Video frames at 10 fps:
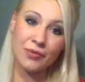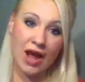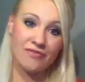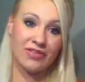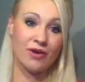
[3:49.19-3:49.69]

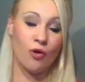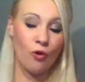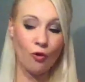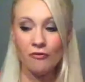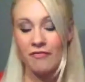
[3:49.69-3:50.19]
went that
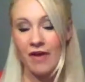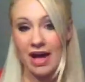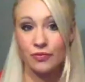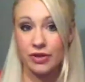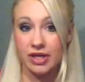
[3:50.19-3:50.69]
whole
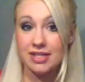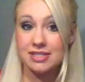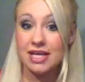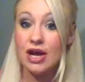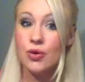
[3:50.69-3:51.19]
5
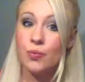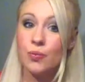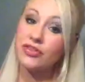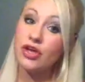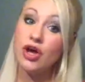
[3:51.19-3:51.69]
weeks
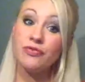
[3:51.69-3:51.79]
with,